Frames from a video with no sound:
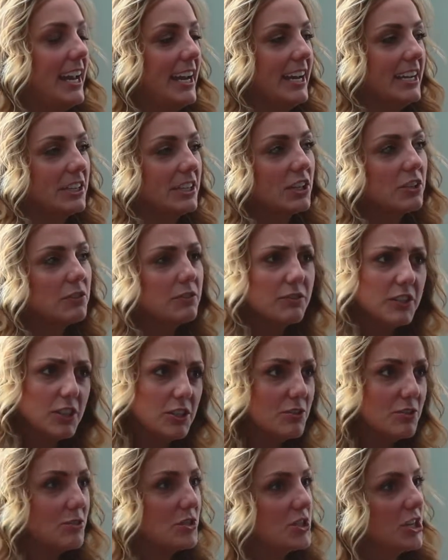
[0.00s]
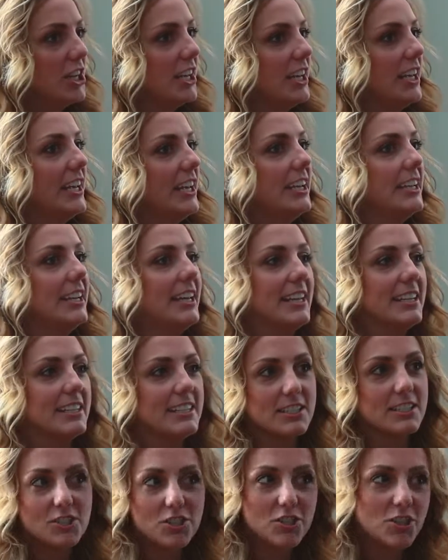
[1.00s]
and confusion
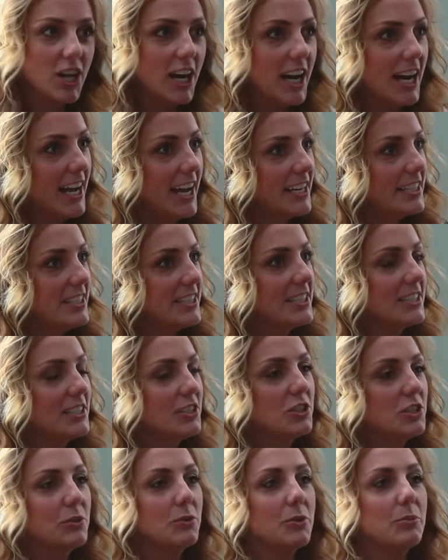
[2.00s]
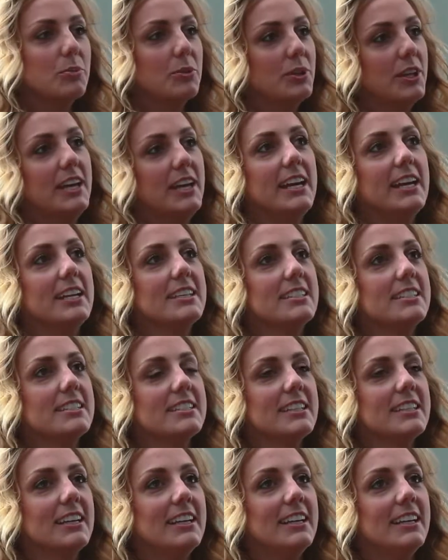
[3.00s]
and distress to a
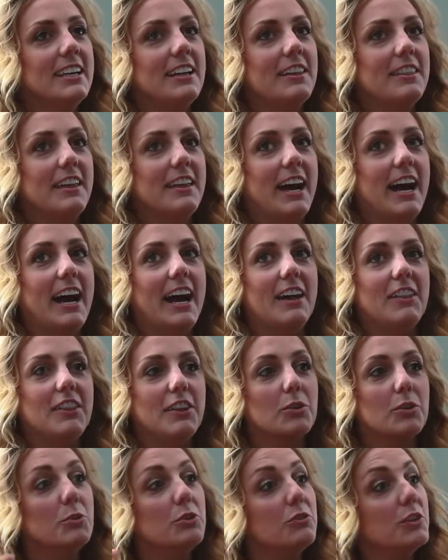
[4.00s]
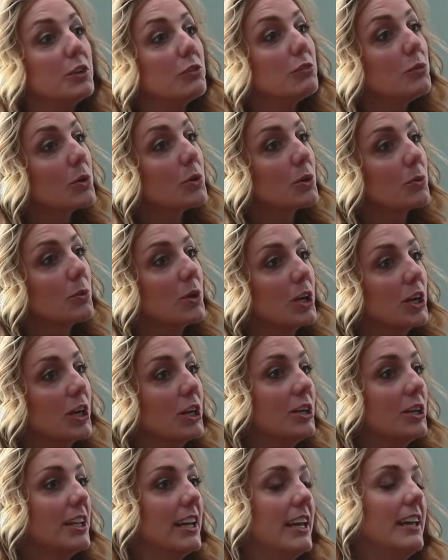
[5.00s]
place that they're moving
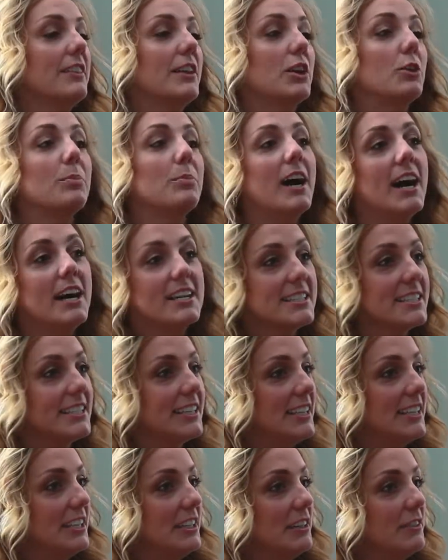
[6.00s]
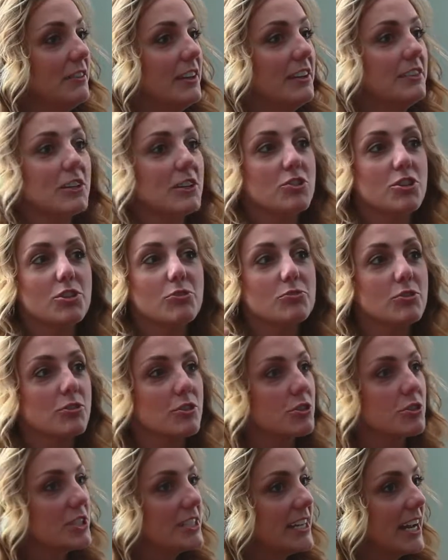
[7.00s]
forward and they're positive and their children
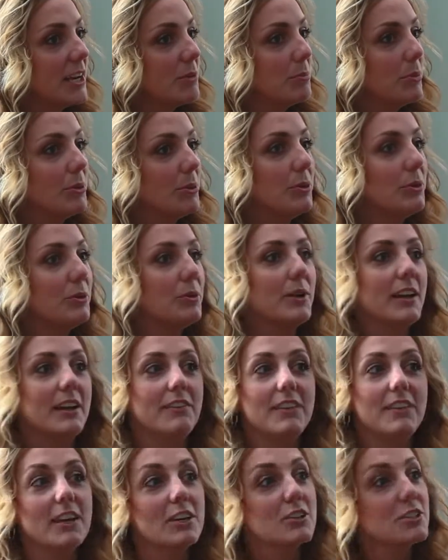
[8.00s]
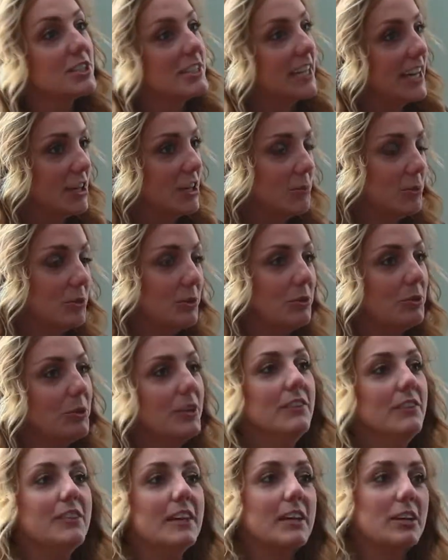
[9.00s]
are stable and they're
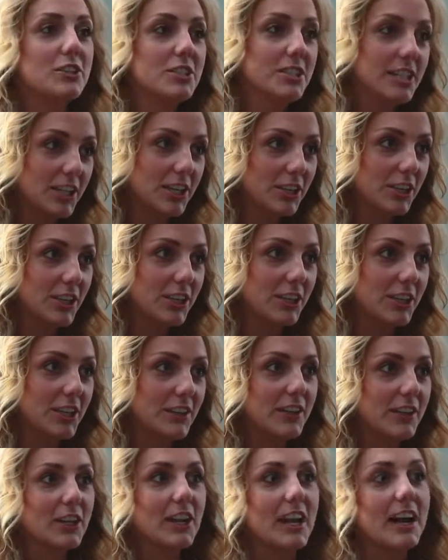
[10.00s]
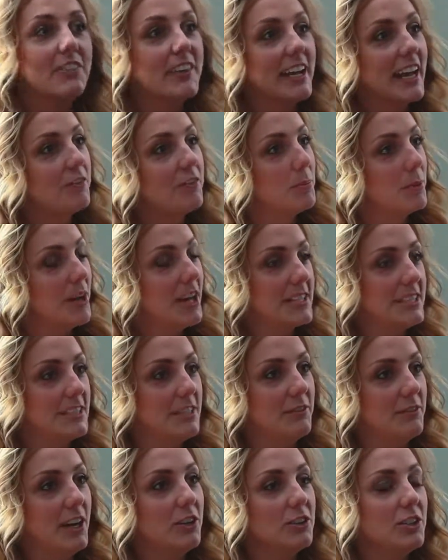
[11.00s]
centered and they have a
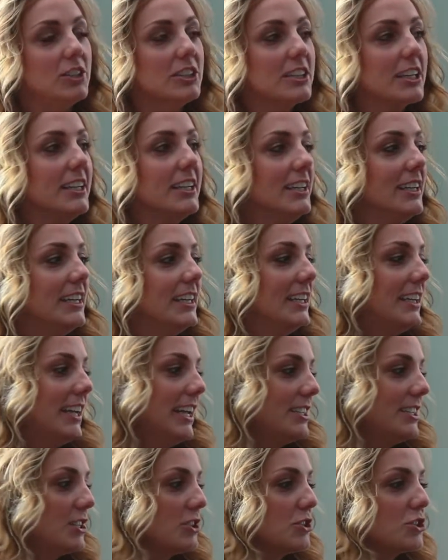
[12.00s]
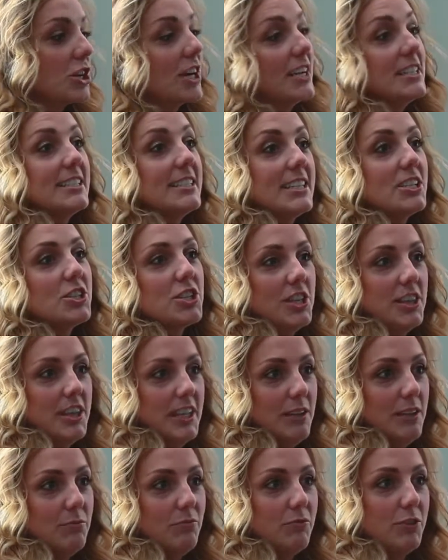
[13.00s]
positive outlook. And to transition
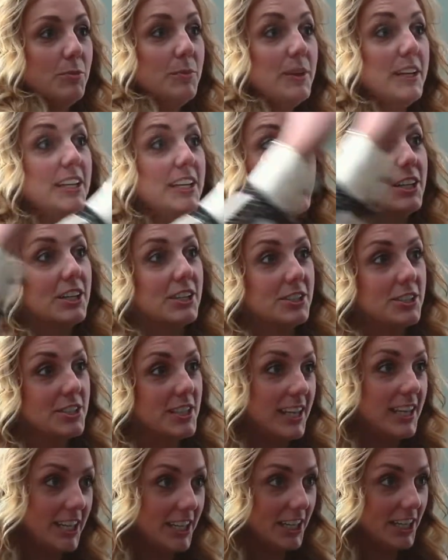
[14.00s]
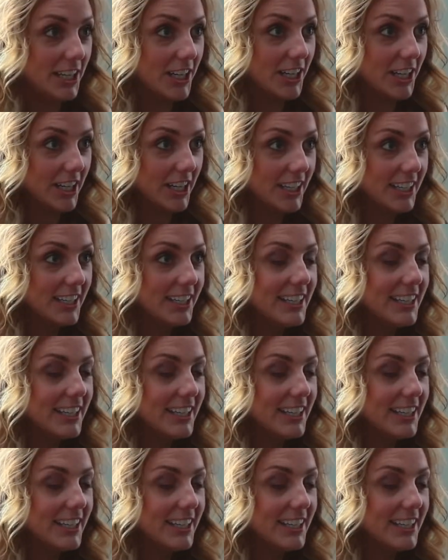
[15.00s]
them from here to here